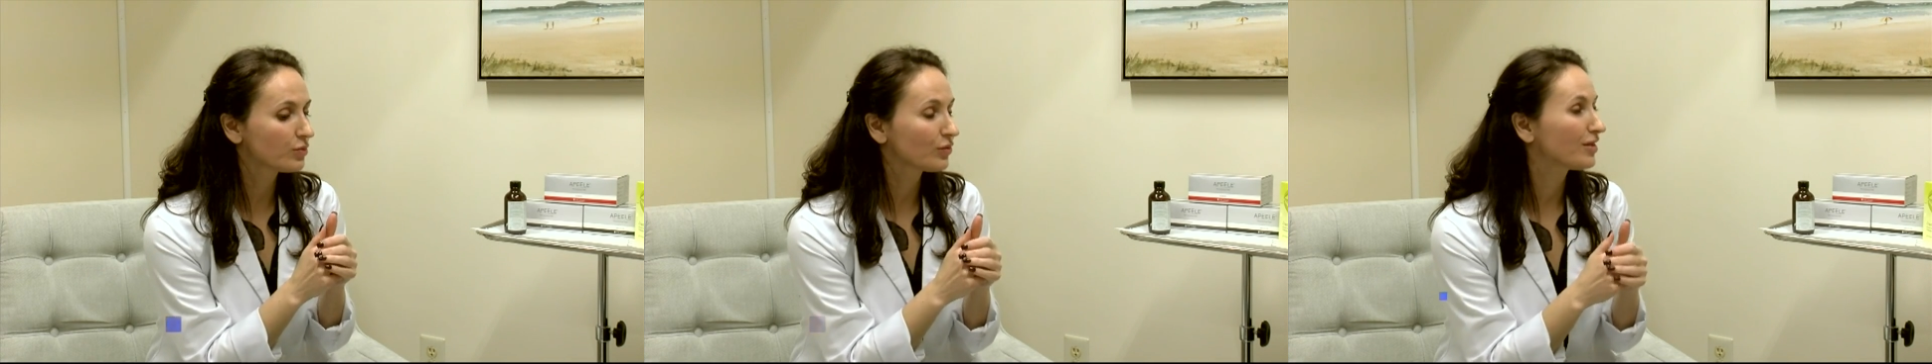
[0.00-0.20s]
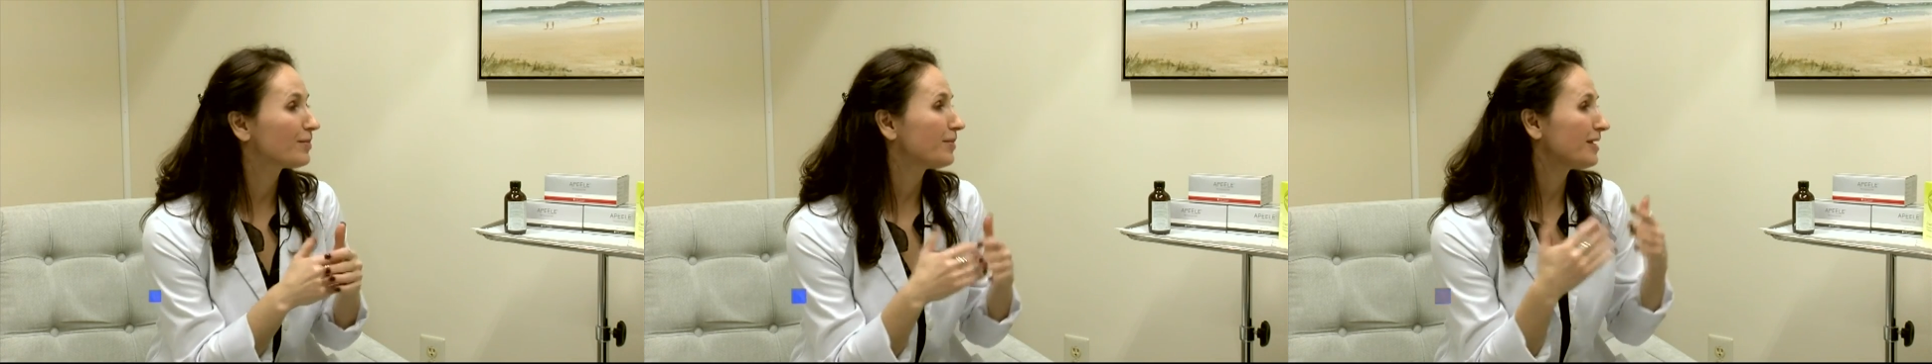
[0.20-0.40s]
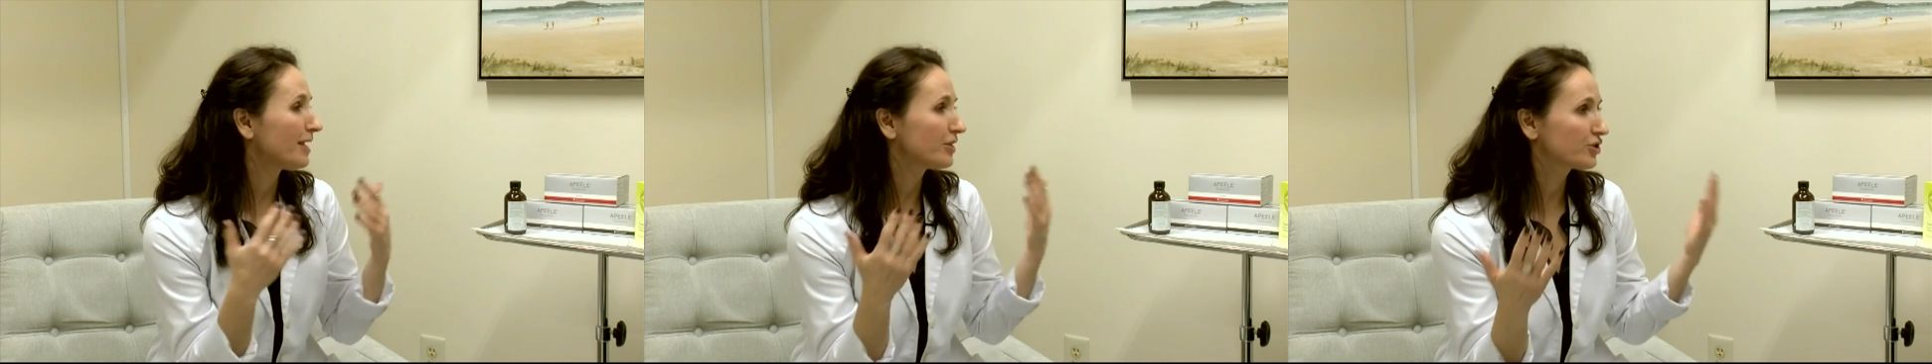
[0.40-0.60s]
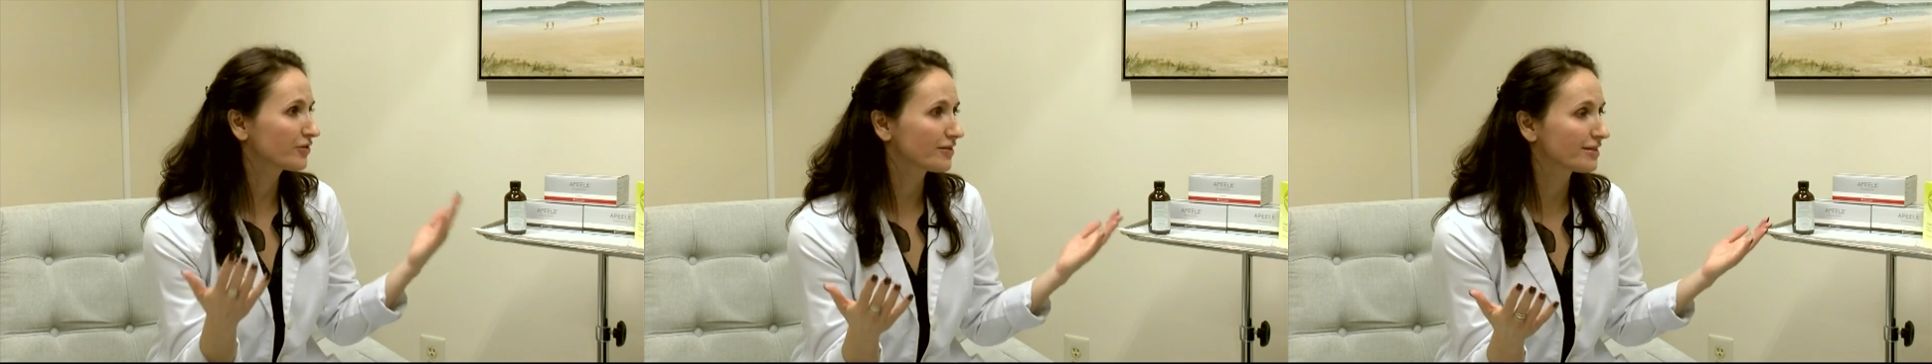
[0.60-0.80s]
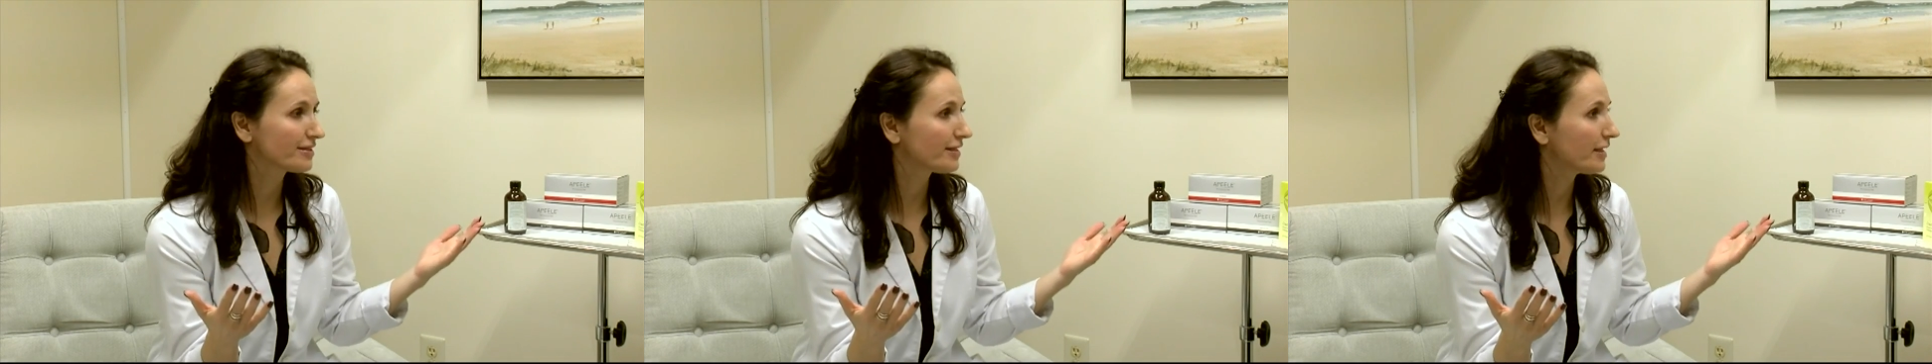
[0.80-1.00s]
when the pH
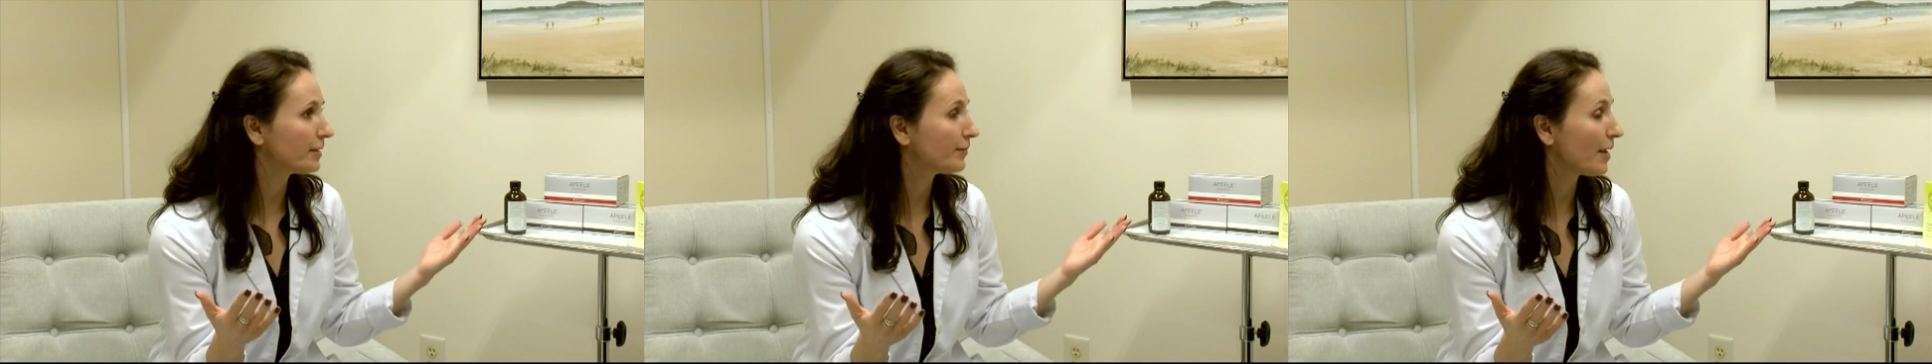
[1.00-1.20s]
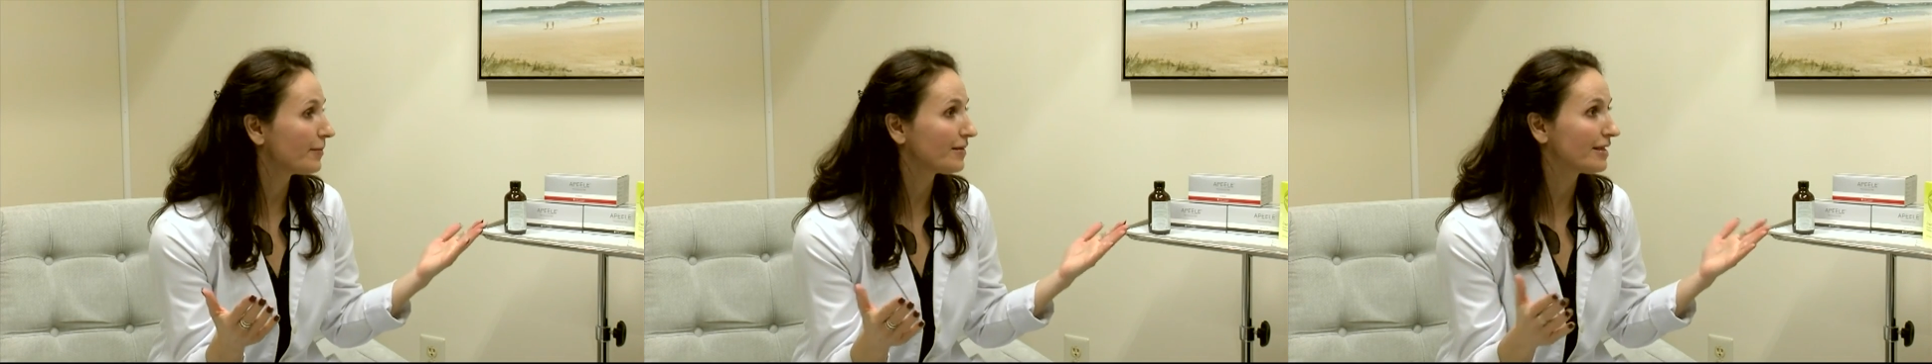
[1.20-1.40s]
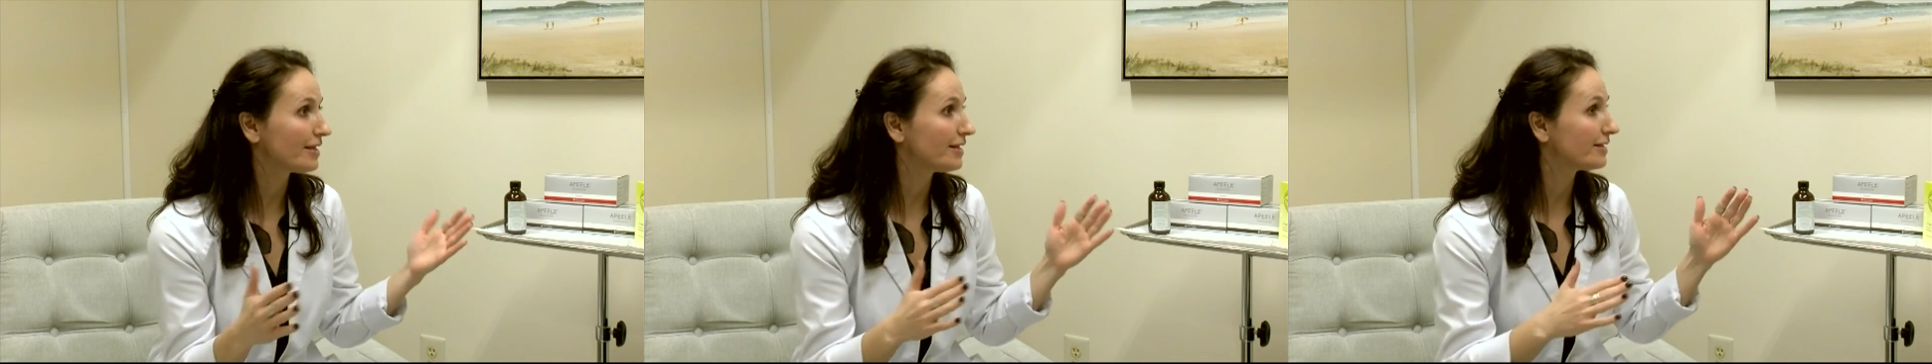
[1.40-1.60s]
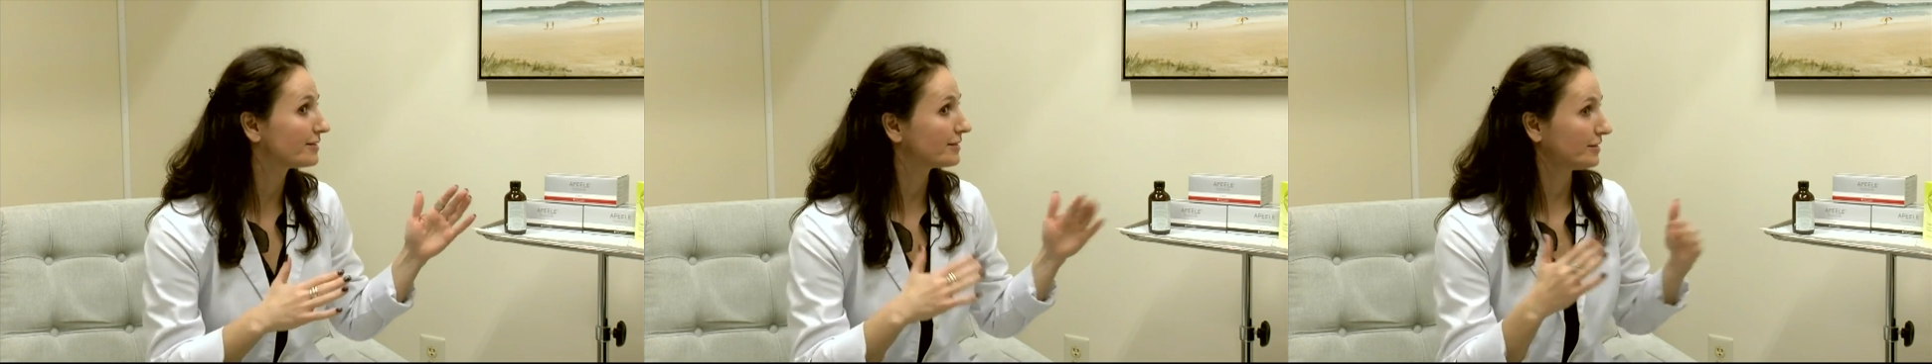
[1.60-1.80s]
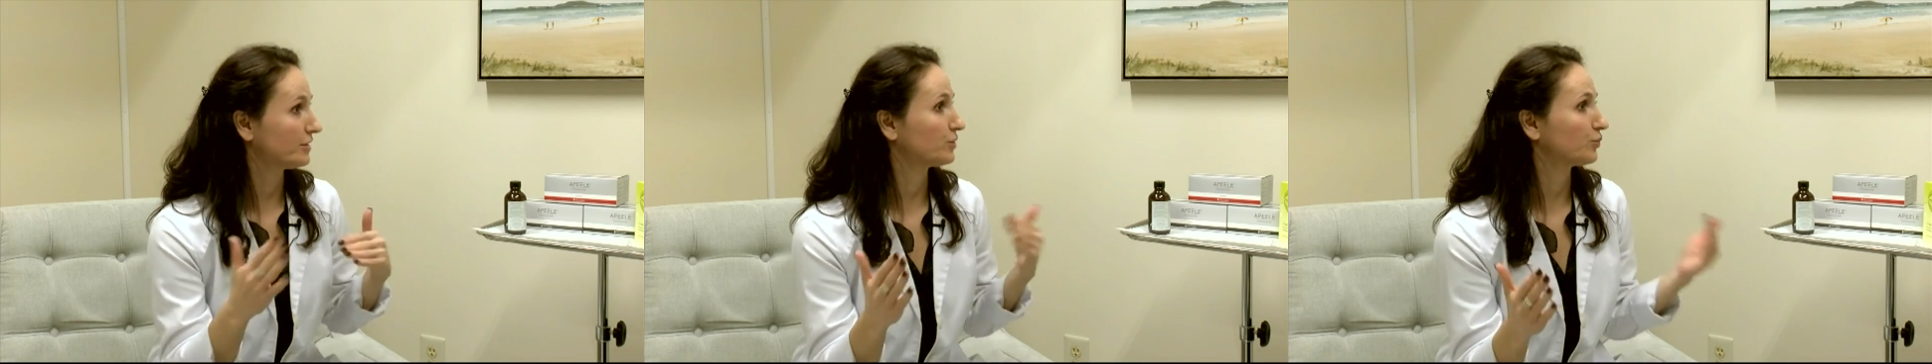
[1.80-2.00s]
of the skin maybe
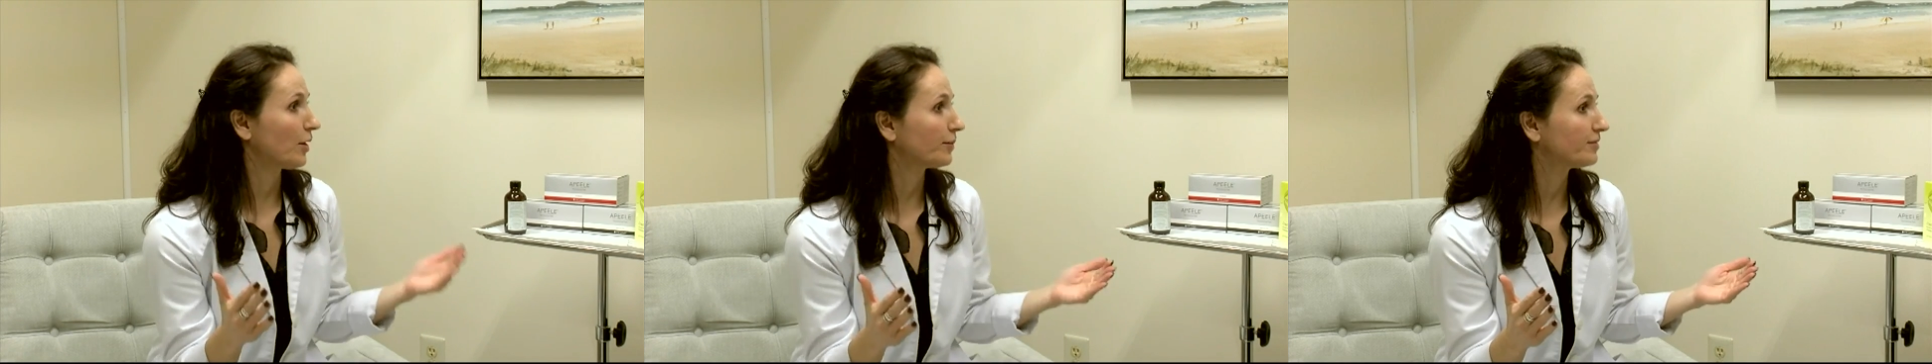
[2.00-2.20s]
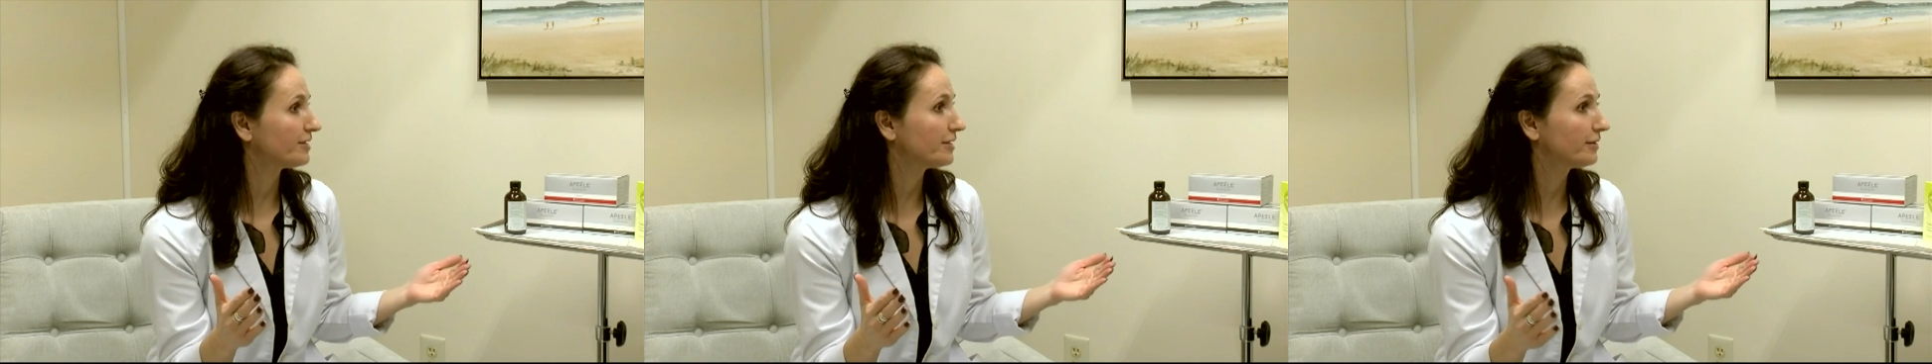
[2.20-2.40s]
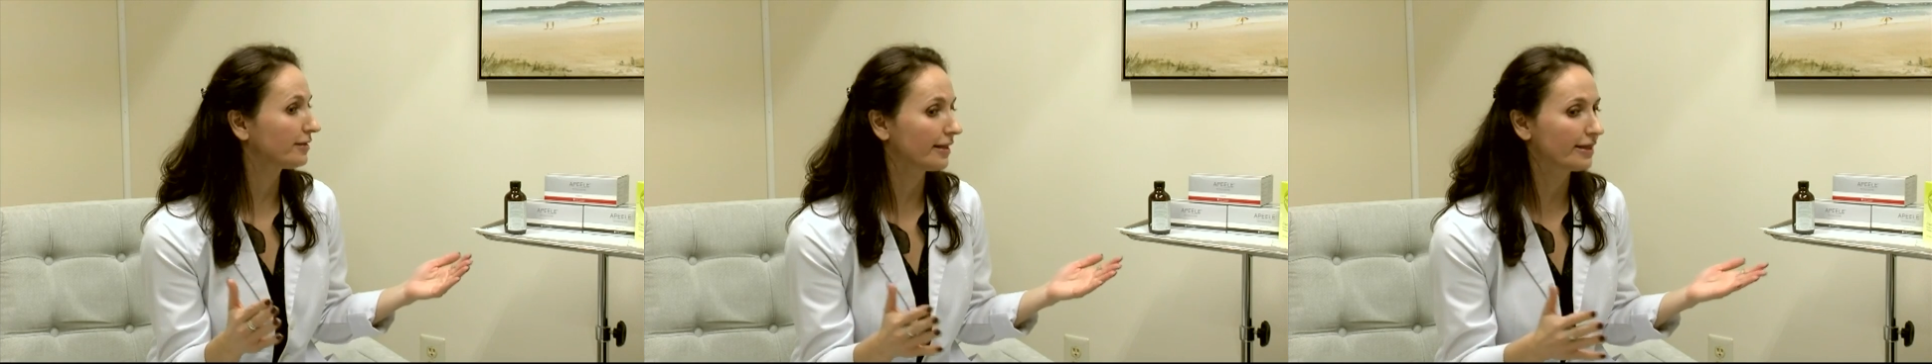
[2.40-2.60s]
is disrupted,